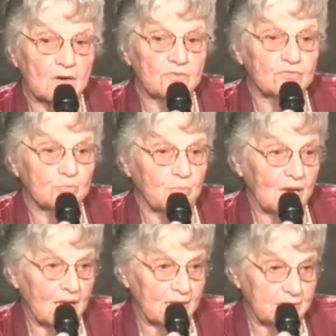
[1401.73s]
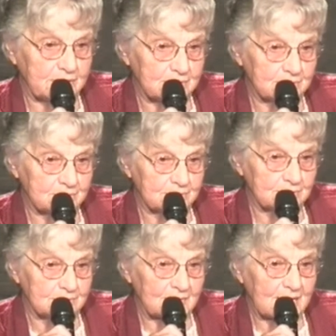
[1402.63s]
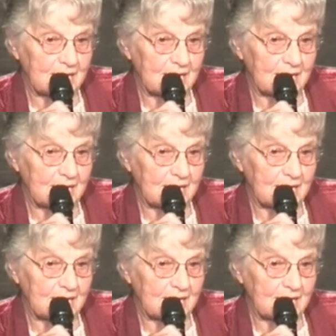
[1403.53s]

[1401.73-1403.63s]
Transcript: blood. And